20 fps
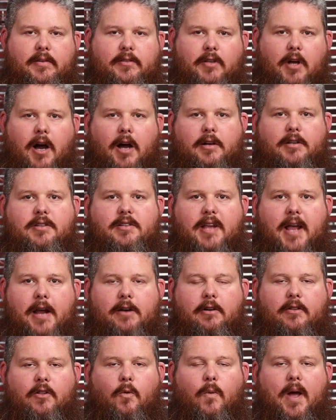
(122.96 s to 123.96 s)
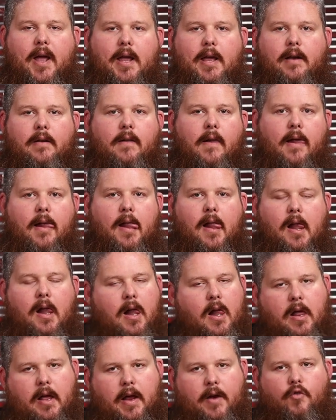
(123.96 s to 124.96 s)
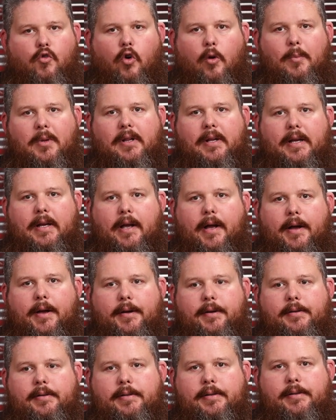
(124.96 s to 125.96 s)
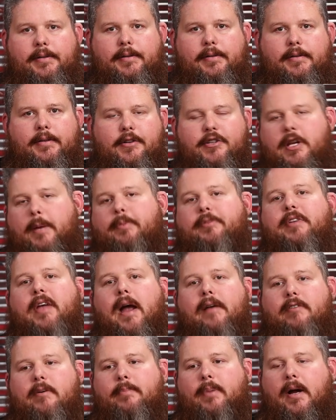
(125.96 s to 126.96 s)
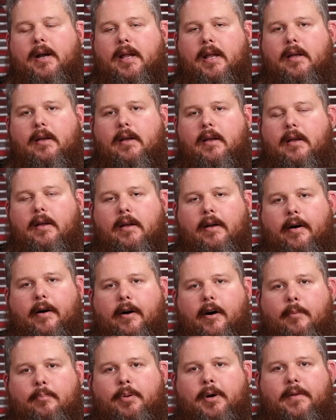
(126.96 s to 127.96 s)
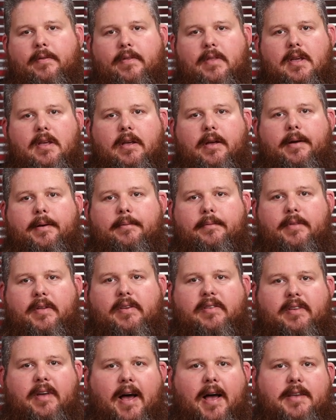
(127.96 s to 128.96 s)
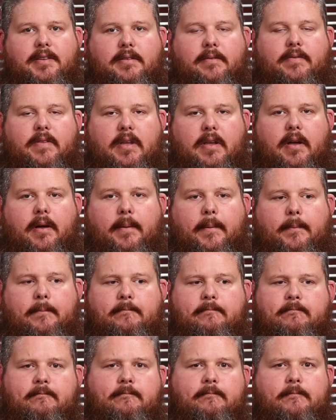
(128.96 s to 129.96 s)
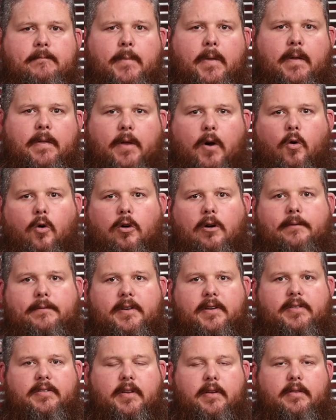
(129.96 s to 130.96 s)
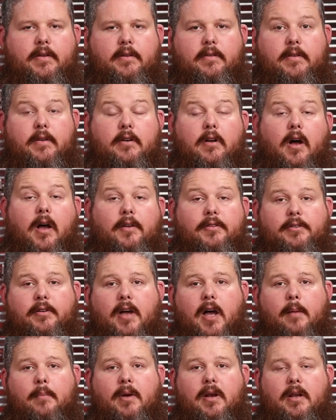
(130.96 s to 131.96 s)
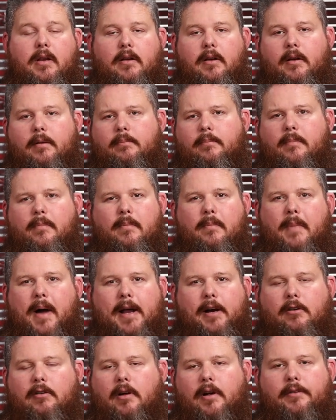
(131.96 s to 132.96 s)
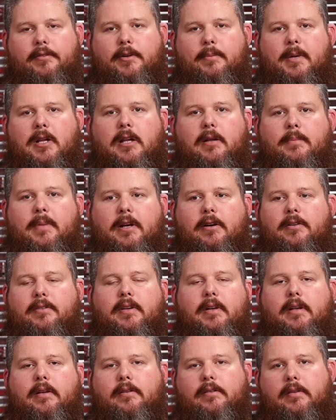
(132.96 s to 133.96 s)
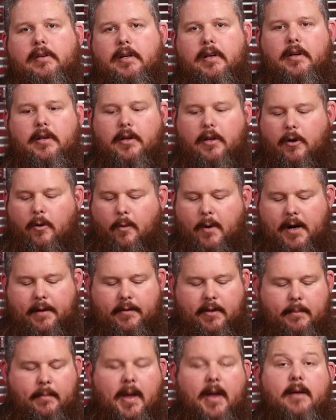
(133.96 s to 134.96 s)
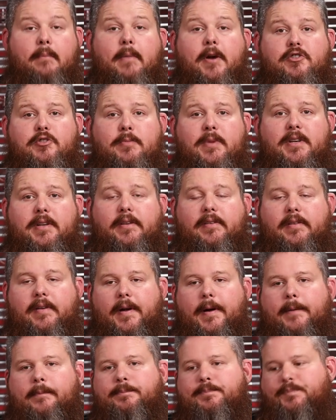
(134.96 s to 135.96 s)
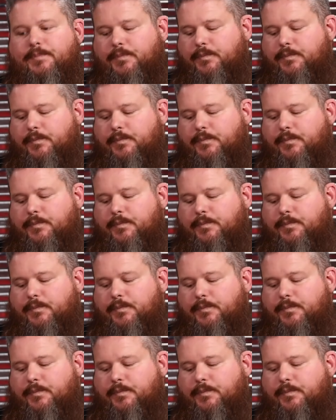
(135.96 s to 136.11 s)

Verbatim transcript: stock standard the way it, it normally uh, ships to everybody. Uh, I'll put the, uh, the size of the, uh, the orifice, the, the, the, nozzle, how many uh, microns or millimeters it is, whatever the me measurement is there.